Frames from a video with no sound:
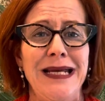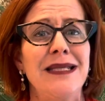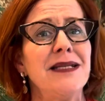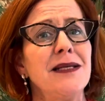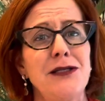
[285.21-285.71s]

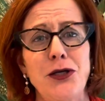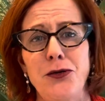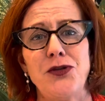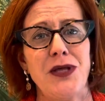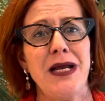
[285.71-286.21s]
This is a
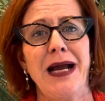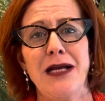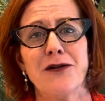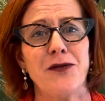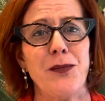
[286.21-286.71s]
huge thing I
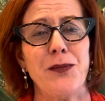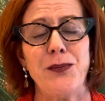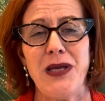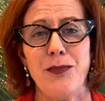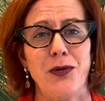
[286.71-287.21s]
hear from
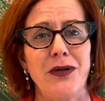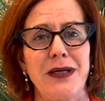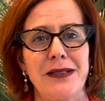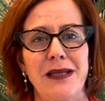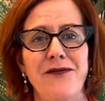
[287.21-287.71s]
people
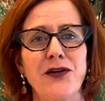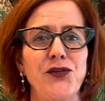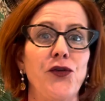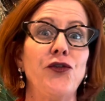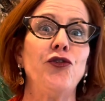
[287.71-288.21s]
is they feel
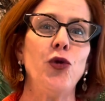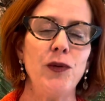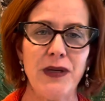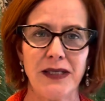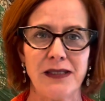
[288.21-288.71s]
so stupid
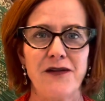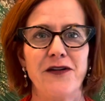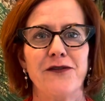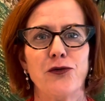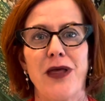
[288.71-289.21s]
because they
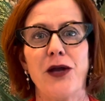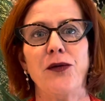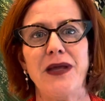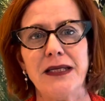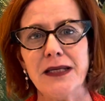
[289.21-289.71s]
fell for that or
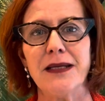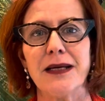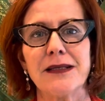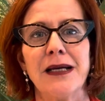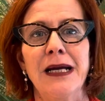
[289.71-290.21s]
they did
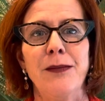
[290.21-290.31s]
this.